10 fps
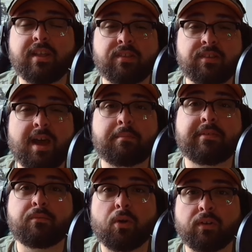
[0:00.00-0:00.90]
train
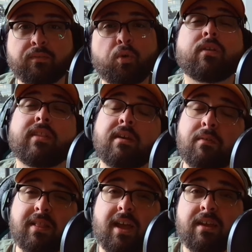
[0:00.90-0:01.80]
stopped and walked forward,
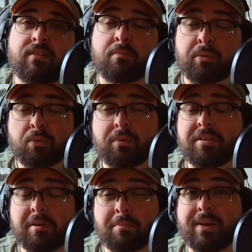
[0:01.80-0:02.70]
they realized the bull
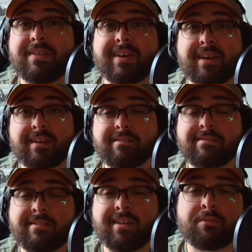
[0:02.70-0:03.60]
was still breathing.
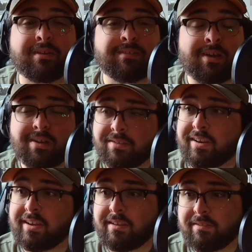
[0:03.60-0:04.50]
They were
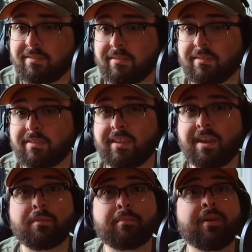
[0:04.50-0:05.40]
exhausted.
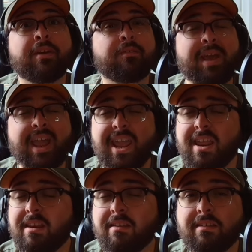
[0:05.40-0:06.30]
They were in
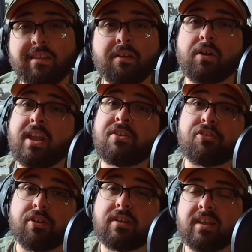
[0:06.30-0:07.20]
pain. They were
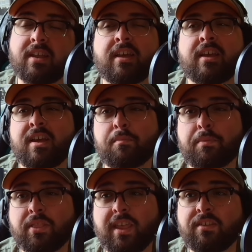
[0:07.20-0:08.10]
injured.
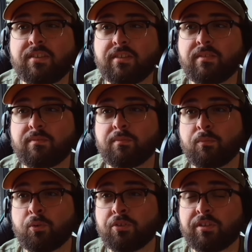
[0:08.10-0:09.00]
But they
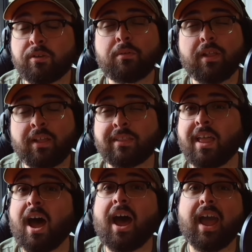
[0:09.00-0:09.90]
were still
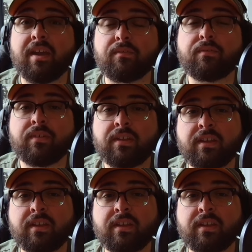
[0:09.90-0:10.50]
alive